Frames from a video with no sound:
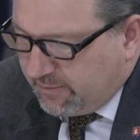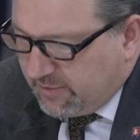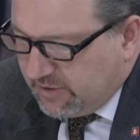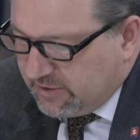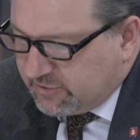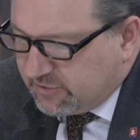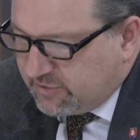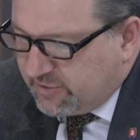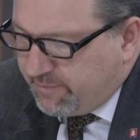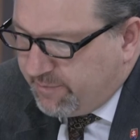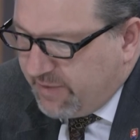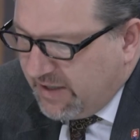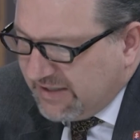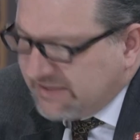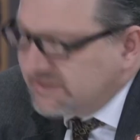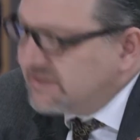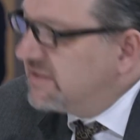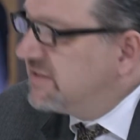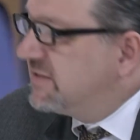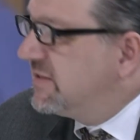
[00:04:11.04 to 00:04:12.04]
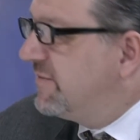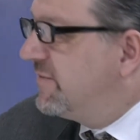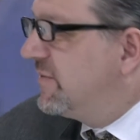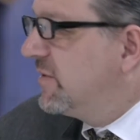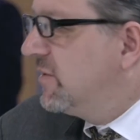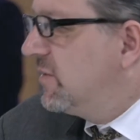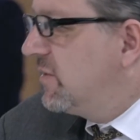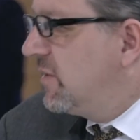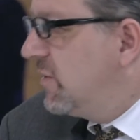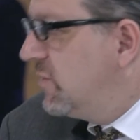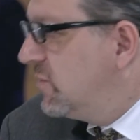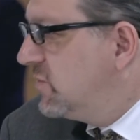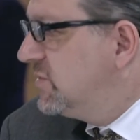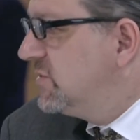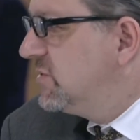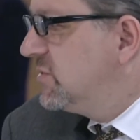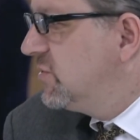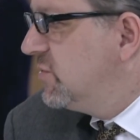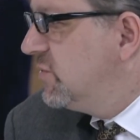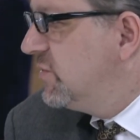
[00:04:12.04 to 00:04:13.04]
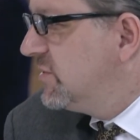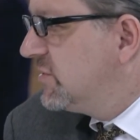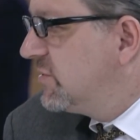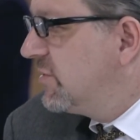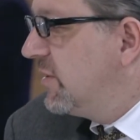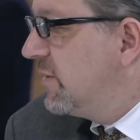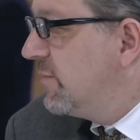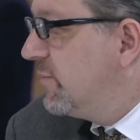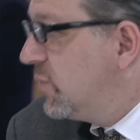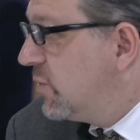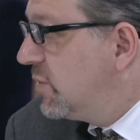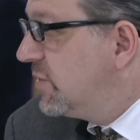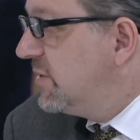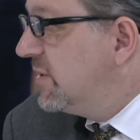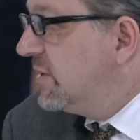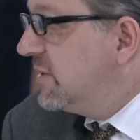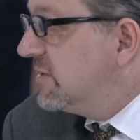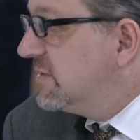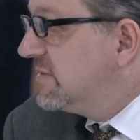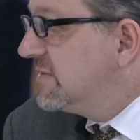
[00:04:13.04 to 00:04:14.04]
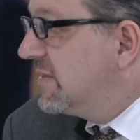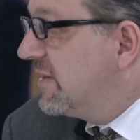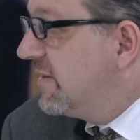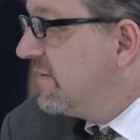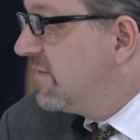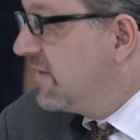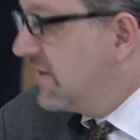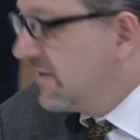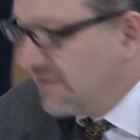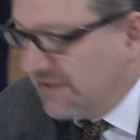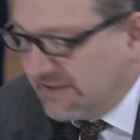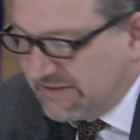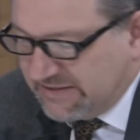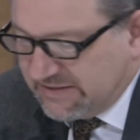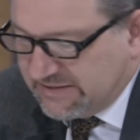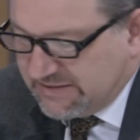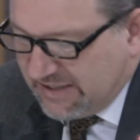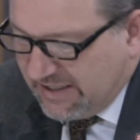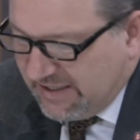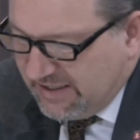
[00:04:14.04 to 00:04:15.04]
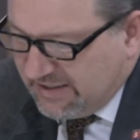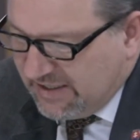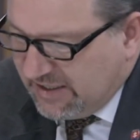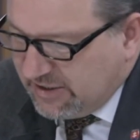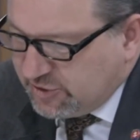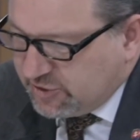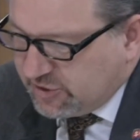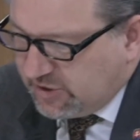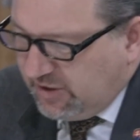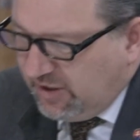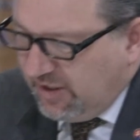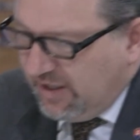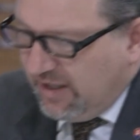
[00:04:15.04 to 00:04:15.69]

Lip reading: military bases even close to Israeli borders. I think this is a danger,